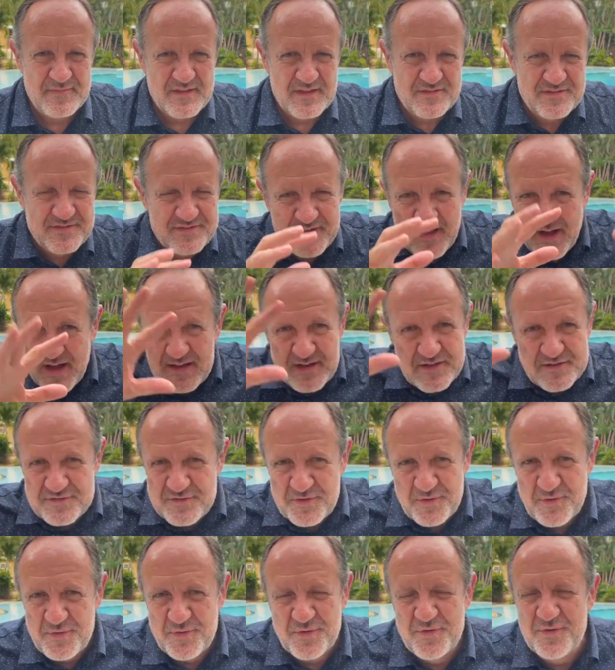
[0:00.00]
silence
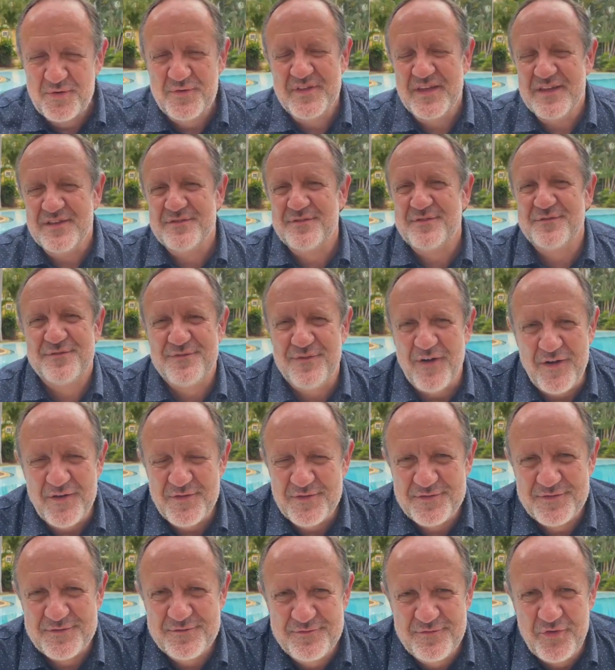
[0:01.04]
all these
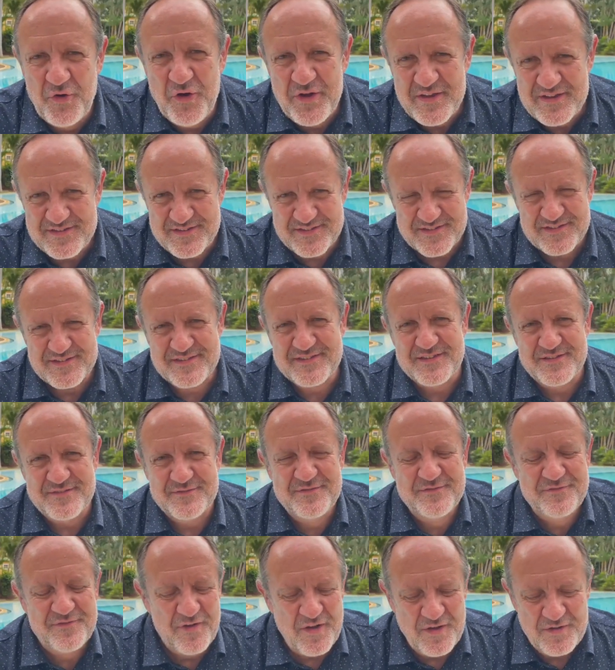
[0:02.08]
false voices and
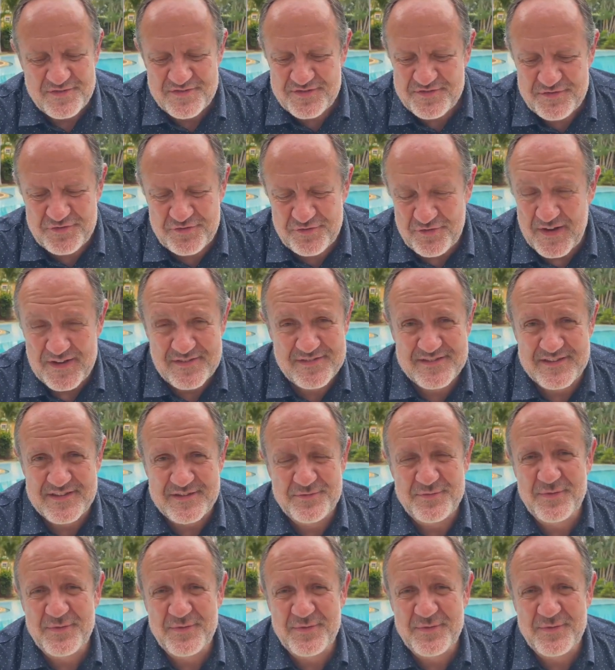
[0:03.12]
false trust that